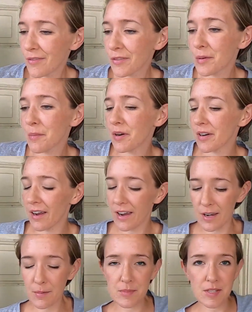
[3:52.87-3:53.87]
flea market
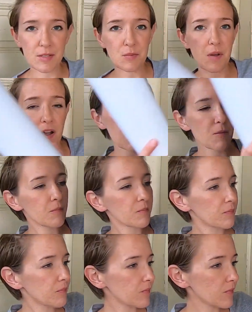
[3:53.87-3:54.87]
items as well.
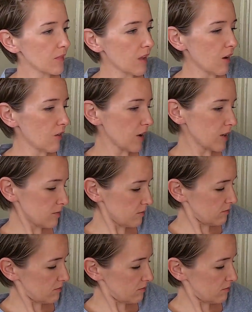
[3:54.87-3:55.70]
All right,